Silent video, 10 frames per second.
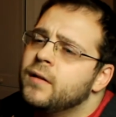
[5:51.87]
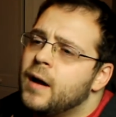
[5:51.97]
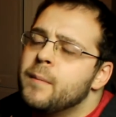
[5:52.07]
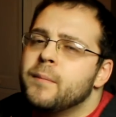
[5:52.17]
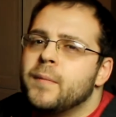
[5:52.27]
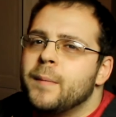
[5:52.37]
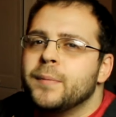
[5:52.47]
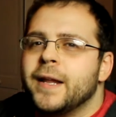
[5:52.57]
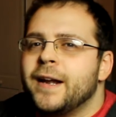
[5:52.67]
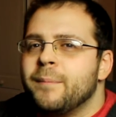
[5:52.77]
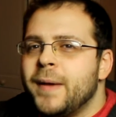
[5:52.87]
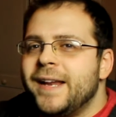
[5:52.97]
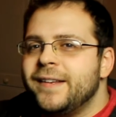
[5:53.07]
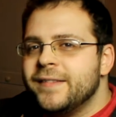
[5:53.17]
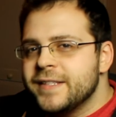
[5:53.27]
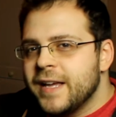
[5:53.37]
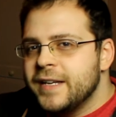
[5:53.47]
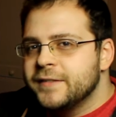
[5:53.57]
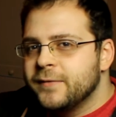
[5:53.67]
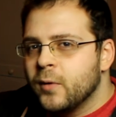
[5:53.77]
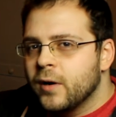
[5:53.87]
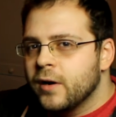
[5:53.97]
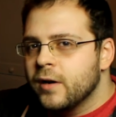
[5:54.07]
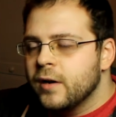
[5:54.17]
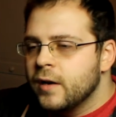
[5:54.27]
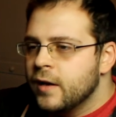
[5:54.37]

I'm, I'm planning on painting this case for her.